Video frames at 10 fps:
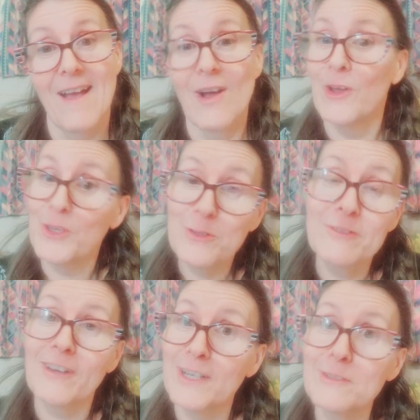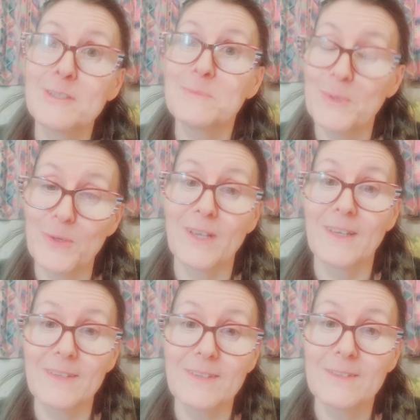All you federal
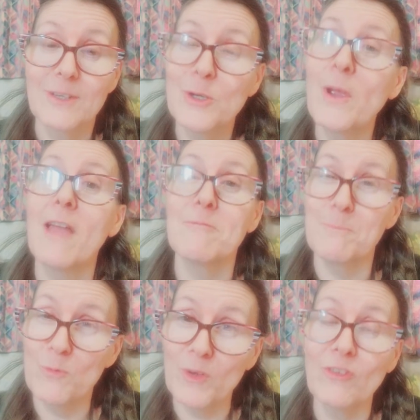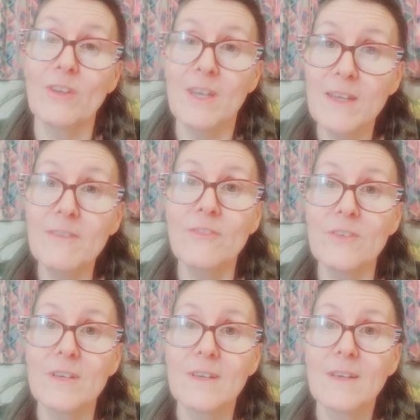employees who have
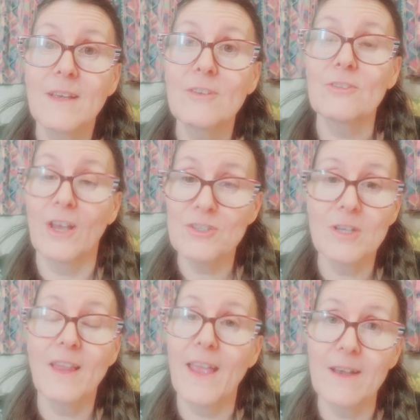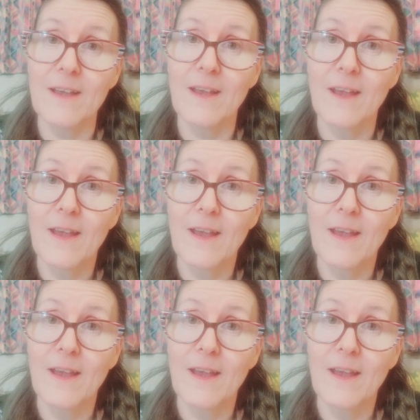received such a letter,